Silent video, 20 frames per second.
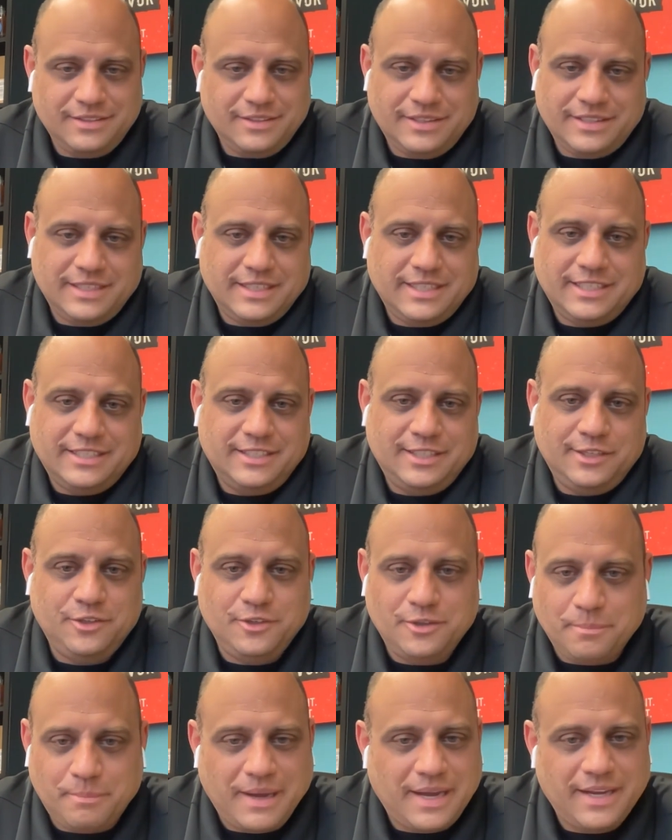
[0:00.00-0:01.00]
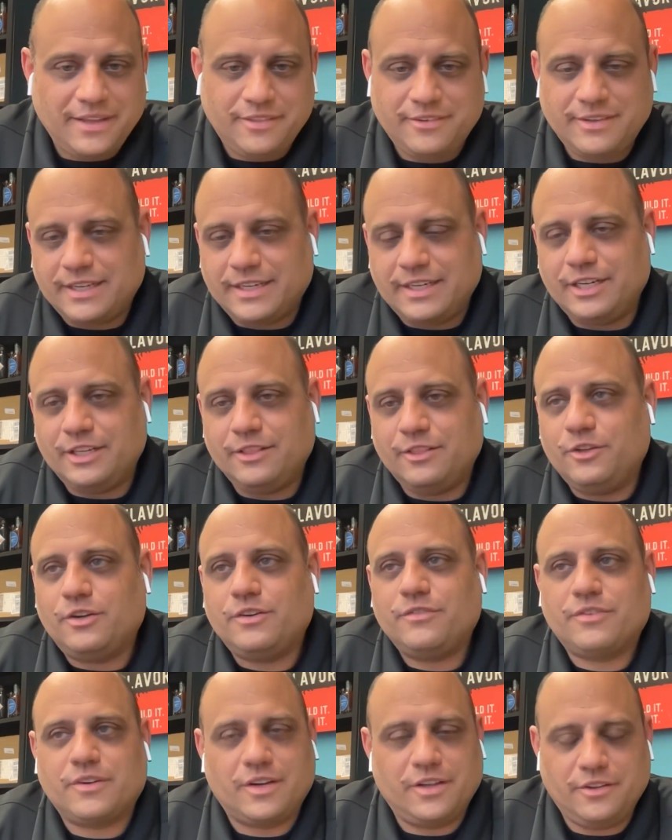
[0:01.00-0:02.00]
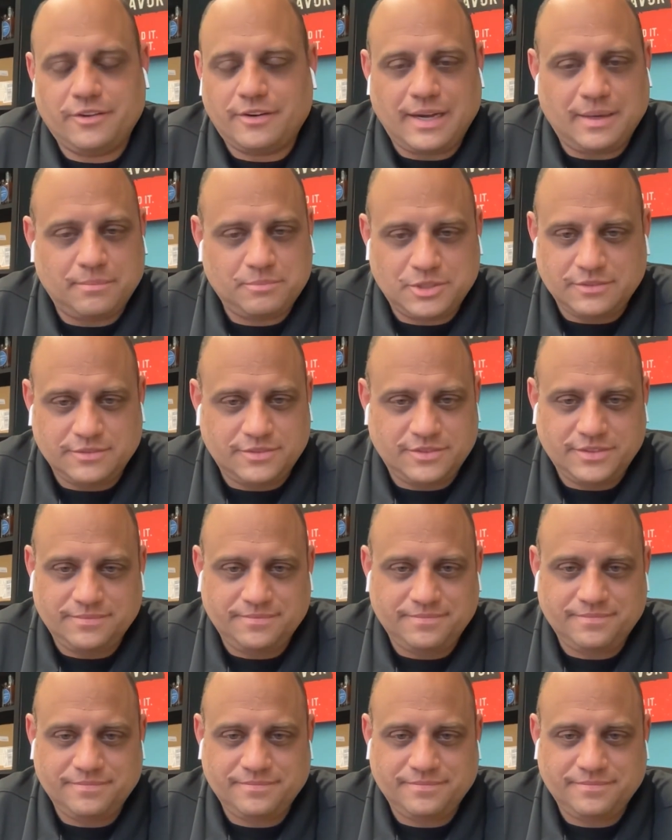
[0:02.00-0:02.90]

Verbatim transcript: they're going to continue to buy. They're not going to look for other options.